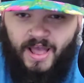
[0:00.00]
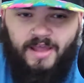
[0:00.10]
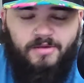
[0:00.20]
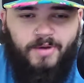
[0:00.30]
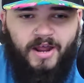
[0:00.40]

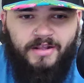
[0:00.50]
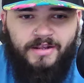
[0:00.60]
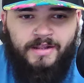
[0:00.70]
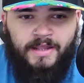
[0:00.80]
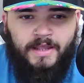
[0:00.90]

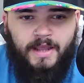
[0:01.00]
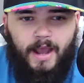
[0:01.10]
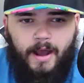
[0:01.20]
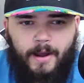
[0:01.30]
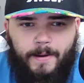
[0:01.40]
anybody,
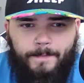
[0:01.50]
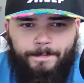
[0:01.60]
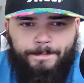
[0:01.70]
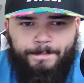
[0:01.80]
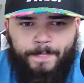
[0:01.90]

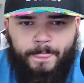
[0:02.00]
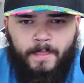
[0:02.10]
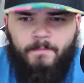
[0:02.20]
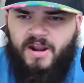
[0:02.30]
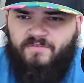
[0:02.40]

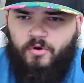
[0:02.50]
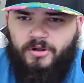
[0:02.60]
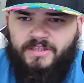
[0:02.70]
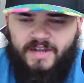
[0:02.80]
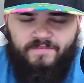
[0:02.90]

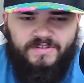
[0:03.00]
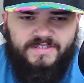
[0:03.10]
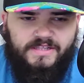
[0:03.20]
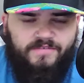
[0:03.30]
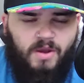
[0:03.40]
metaphorically, not
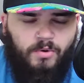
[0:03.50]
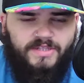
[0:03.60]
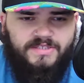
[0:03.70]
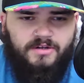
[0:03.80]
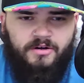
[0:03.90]
physically, if I
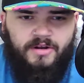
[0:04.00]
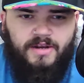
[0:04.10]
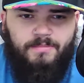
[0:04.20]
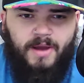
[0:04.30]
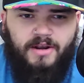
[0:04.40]
wanted to hurt
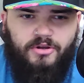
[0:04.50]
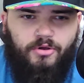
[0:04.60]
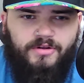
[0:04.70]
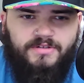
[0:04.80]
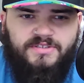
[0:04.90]
anybody,
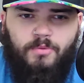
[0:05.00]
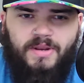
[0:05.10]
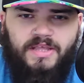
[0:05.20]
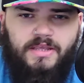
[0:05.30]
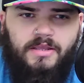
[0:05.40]
there's so
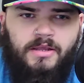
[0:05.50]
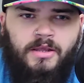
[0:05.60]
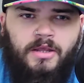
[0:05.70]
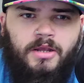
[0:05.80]
many